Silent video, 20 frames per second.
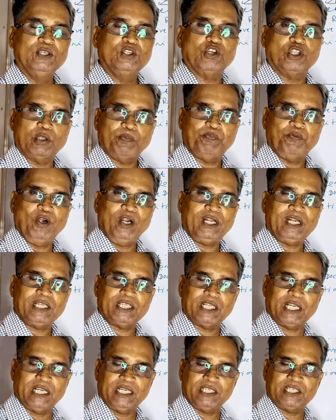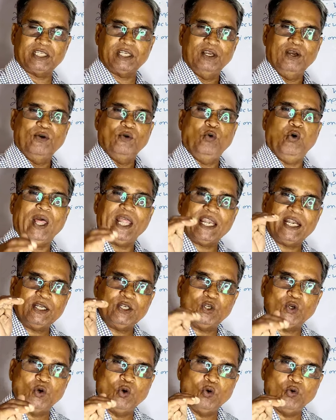So the poet says,
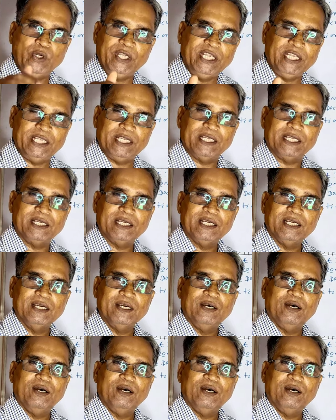where do we,